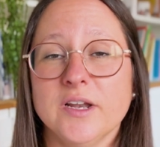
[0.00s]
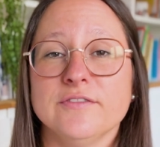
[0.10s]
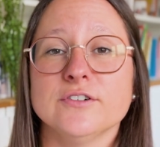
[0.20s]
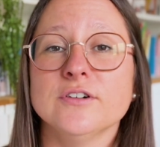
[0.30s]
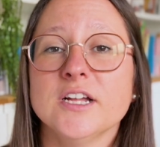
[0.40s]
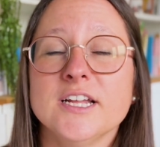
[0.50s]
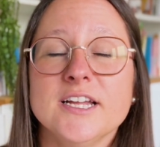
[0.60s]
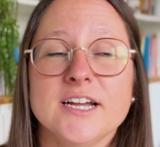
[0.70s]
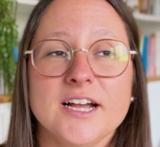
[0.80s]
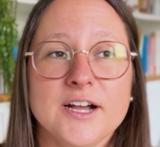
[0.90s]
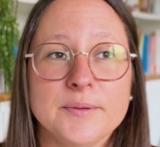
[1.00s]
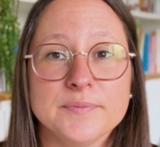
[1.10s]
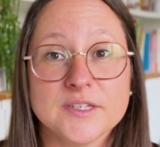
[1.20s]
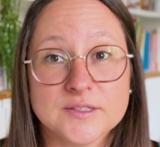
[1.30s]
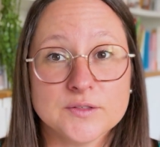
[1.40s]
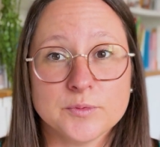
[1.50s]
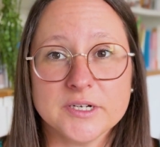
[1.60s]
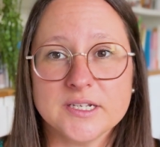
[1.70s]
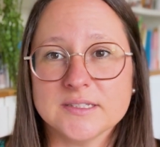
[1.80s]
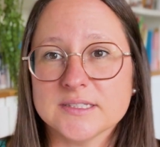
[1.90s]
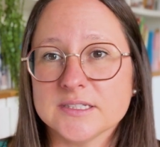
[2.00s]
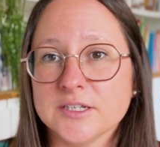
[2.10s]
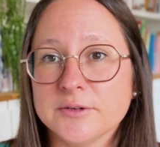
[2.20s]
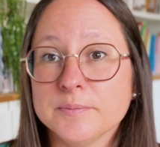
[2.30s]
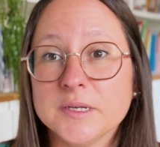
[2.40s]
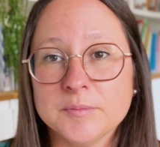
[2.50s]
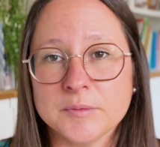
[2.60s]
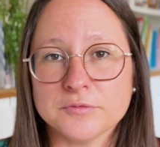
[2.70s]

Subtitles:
level. This is what is the minimum